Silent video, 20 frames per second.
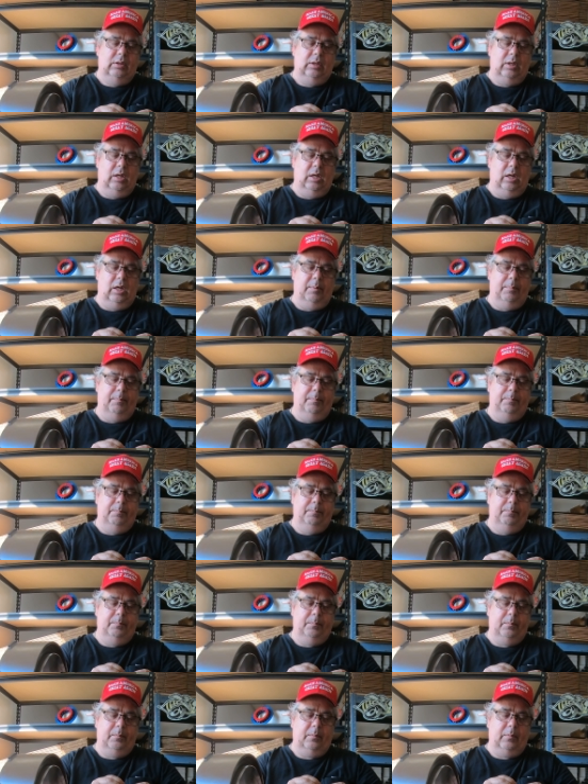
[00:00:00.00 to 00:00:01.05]

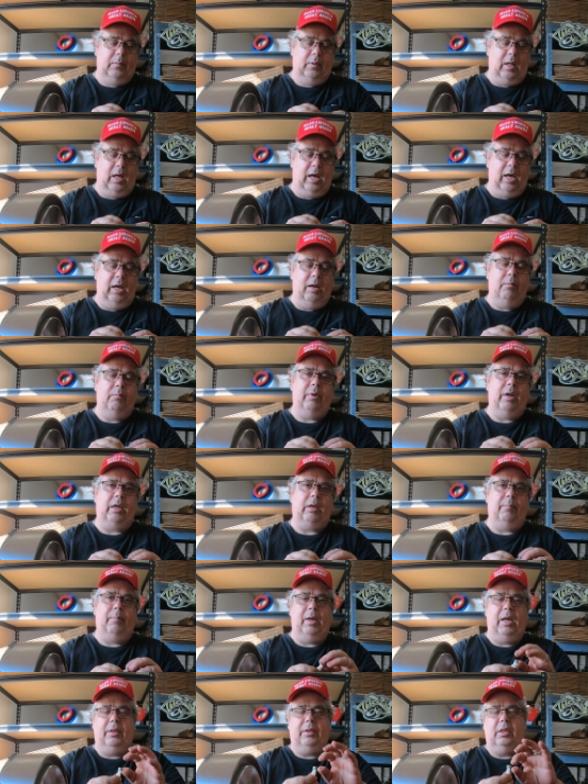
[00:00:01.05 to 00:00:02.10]
I
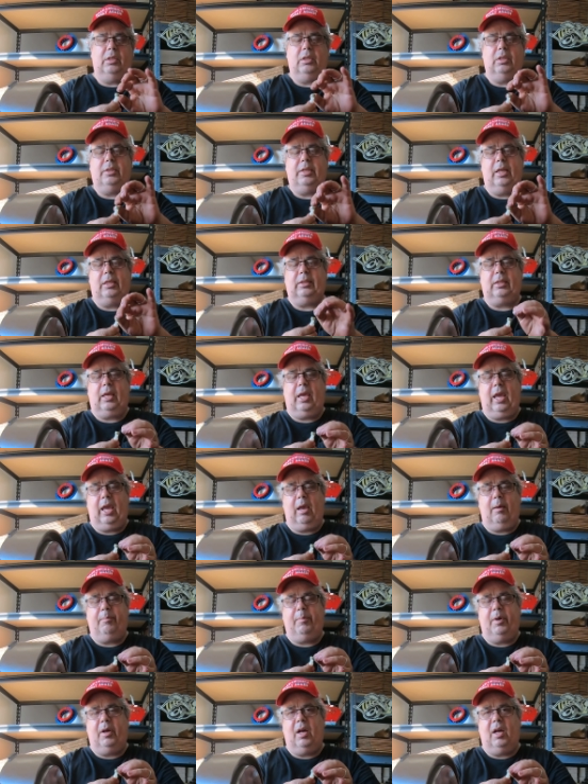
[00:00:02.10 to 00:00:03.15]
recommend that you take the
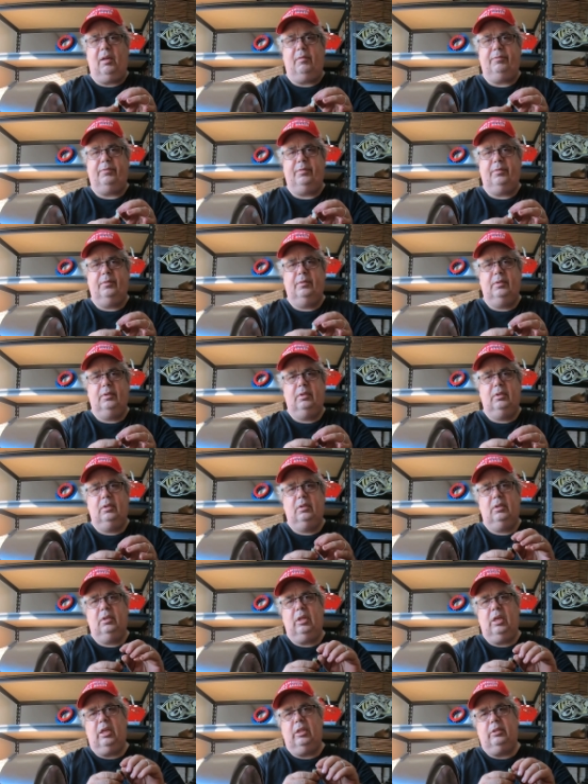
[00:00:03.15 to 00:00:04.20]
cap off
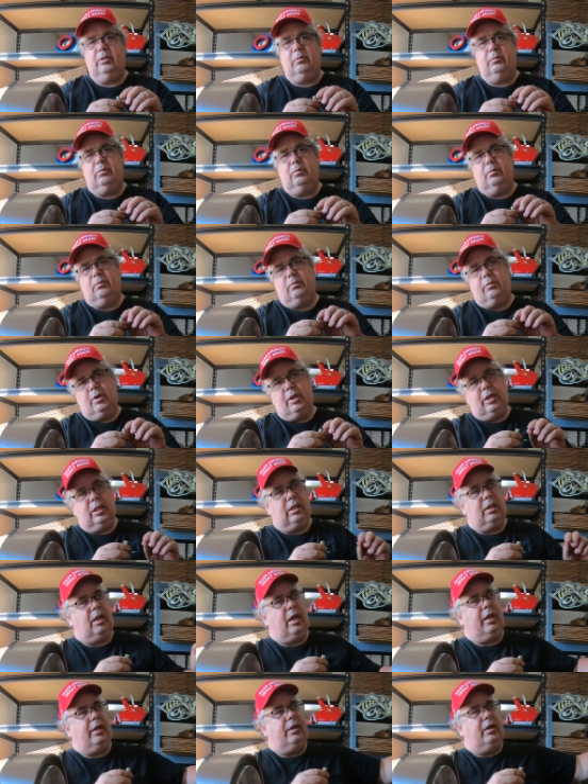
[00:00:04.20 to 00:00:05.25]
and you run a
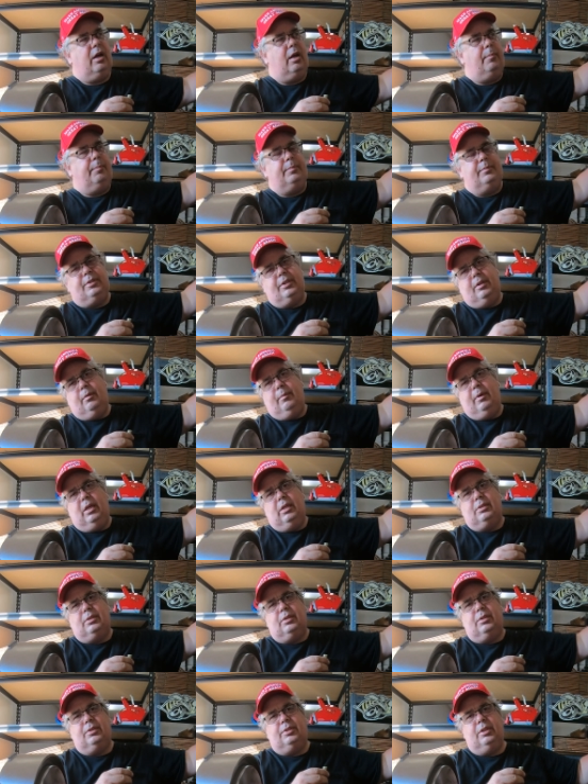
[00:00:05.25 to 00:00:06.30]
line up to the
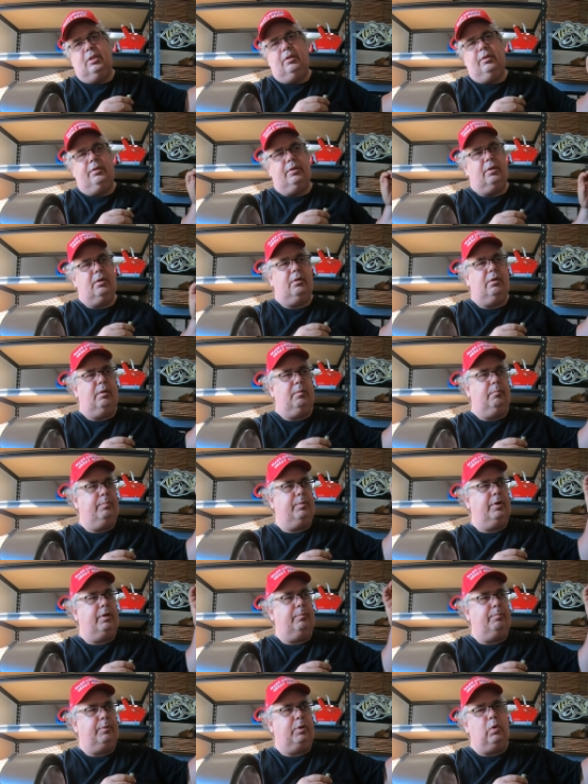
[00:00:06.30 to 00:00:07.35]
master cylinder and
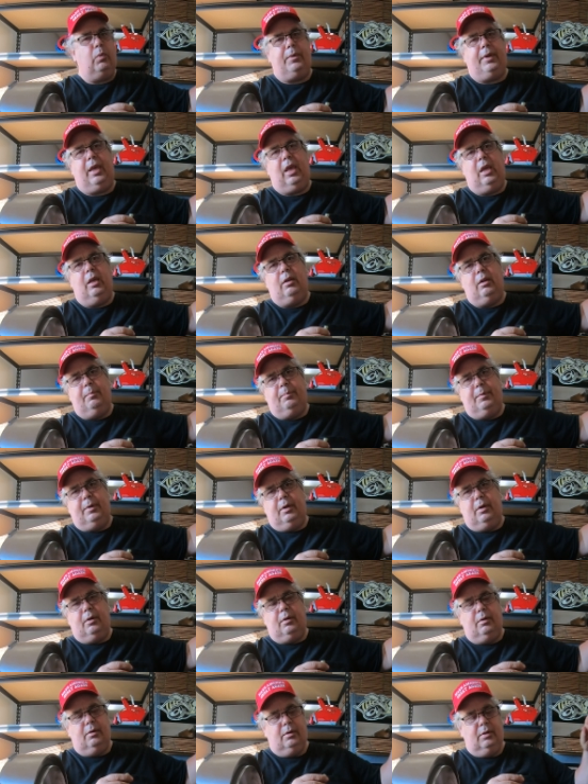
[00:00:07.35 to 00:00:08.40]
put a puke can up
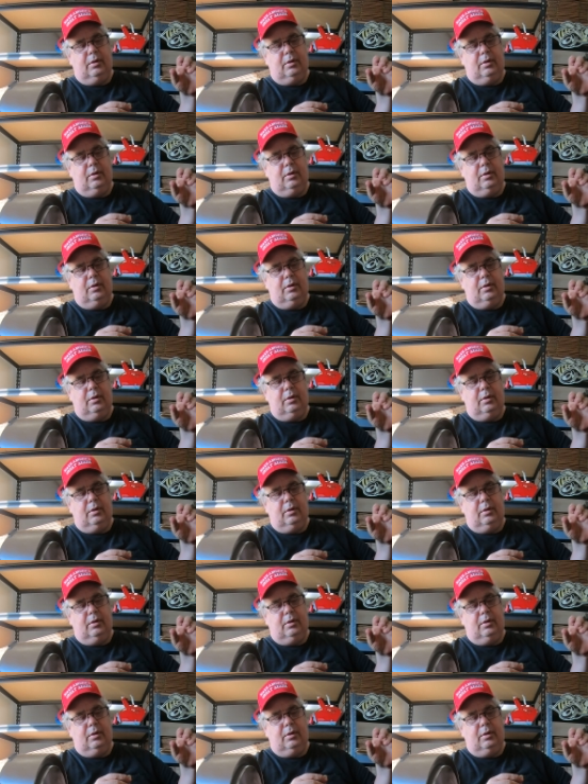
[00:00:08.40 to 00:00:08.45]
there.